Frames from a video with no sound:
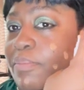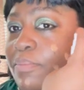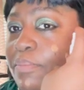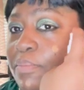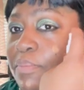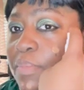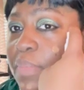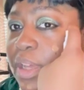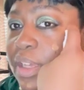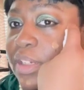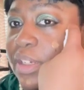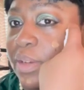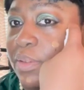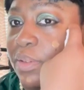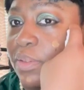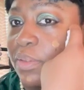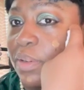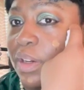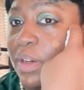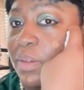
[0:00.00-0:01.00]
much I
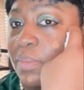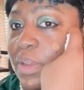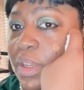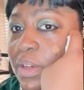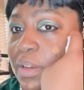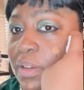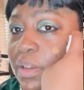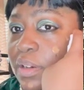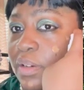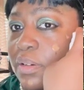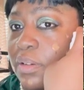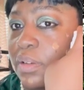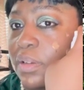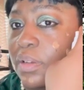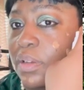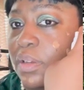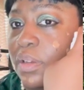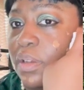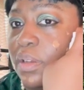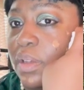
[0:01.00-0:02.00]
was ready to be done.
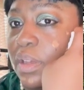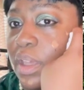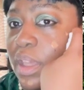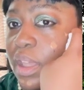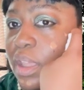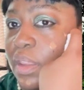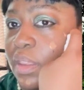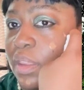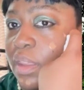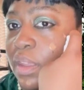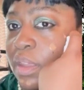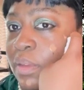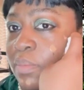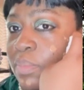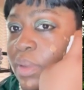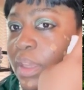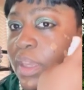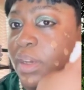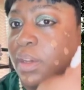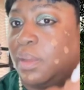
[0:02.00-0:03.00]
And then
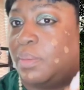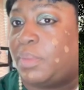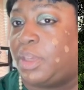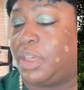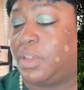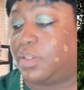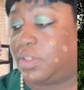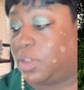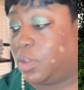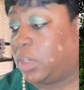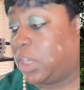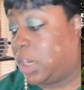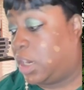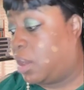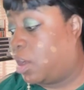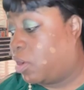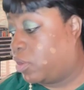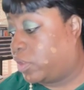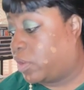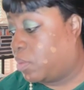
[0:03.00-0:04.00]
pandemic. So that
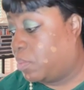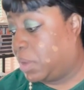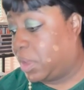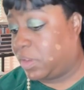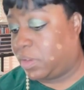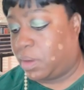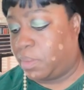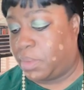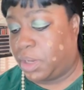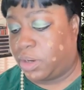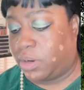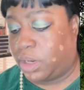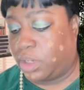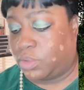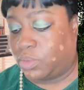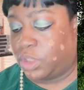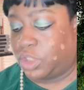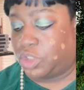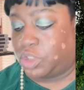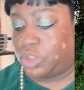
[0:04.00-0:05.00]
also messed up my
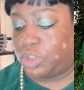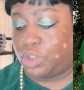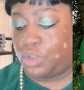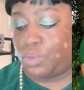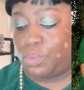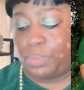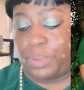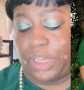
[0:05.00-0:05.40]
graduation too.